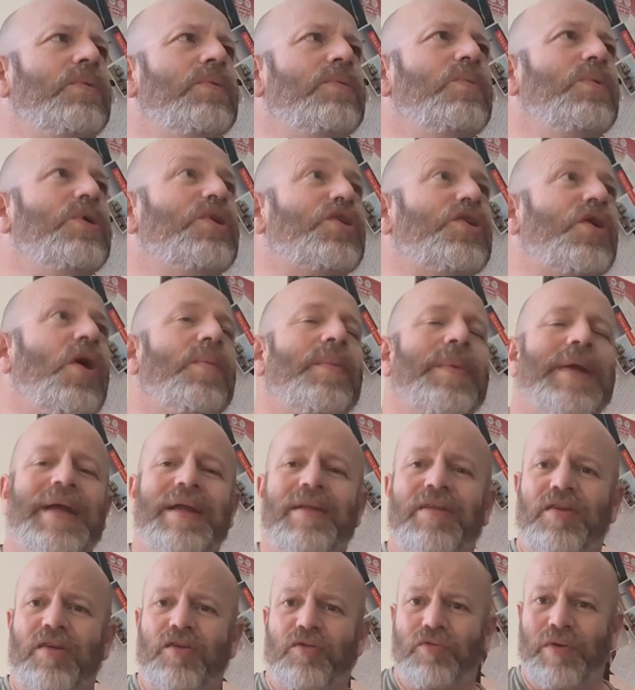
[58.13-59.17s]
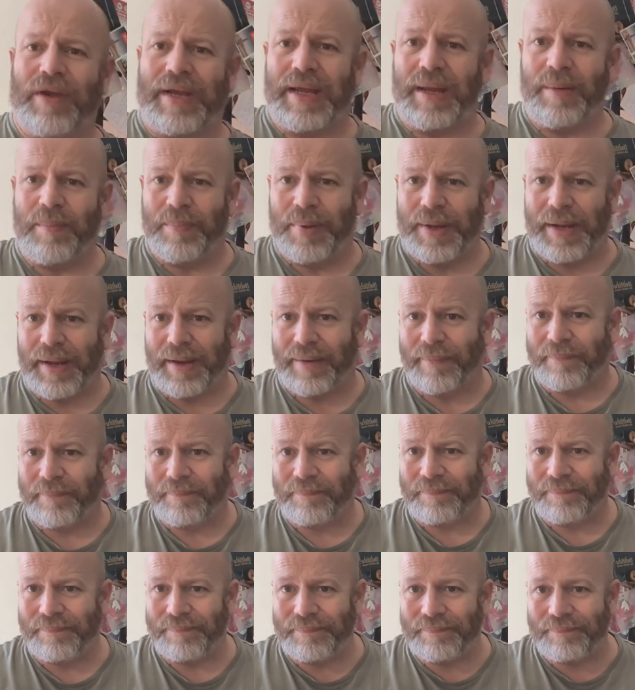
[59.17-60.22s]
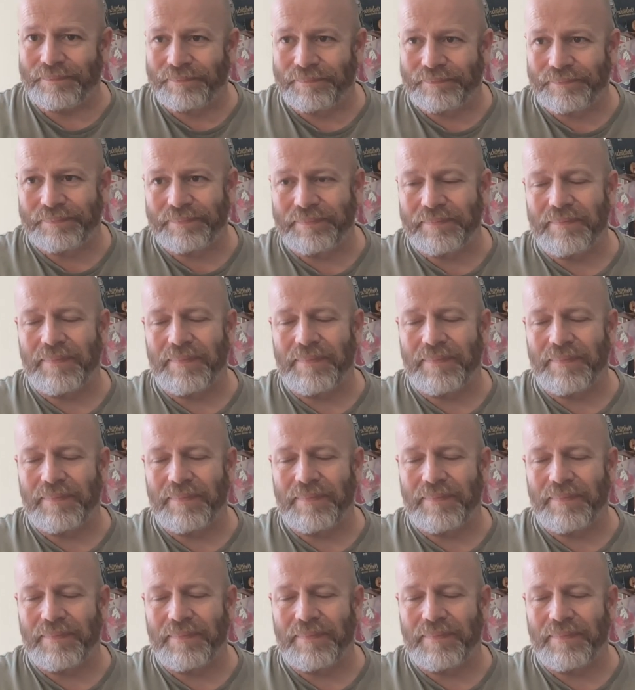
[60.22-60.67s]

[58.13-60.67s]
which got me into drinking beer. And